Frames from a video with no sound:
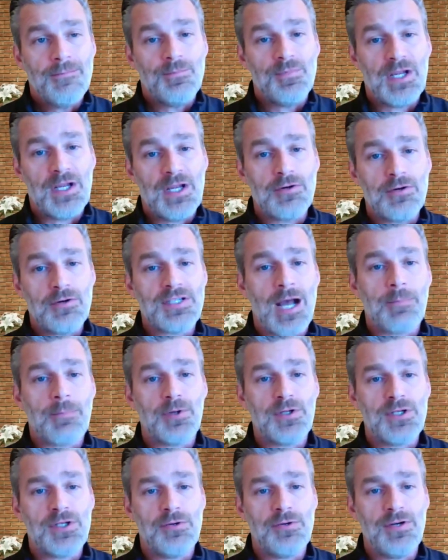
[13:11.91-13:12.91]
There is
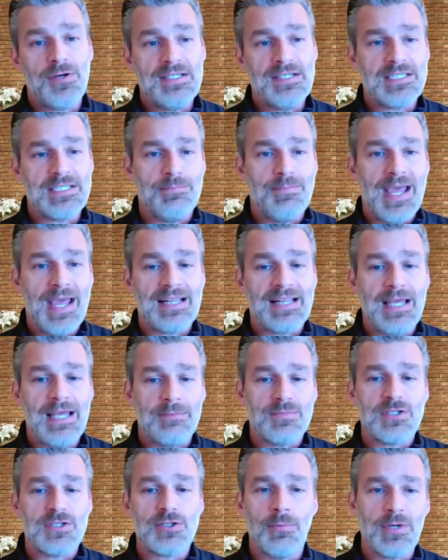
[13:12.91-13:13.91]
opportunities to make
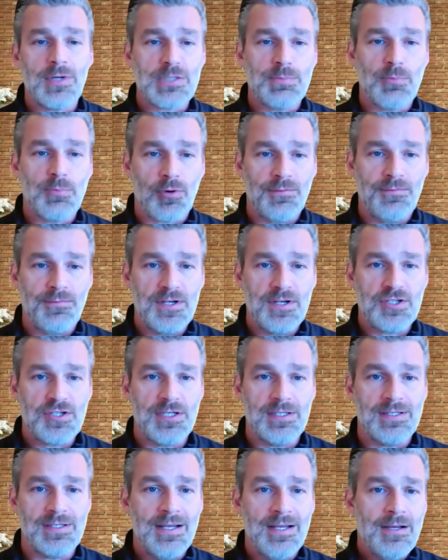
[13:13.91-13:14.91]
them so much more
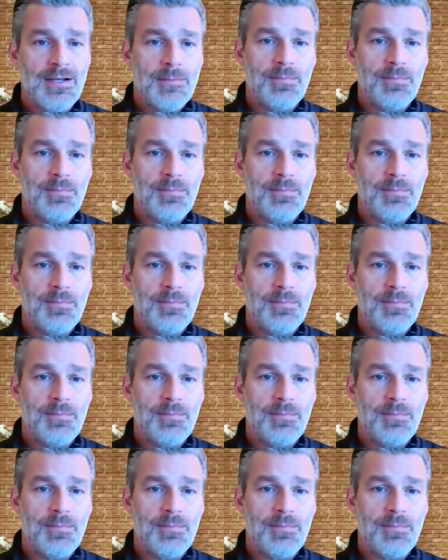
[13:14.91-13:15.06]
efficient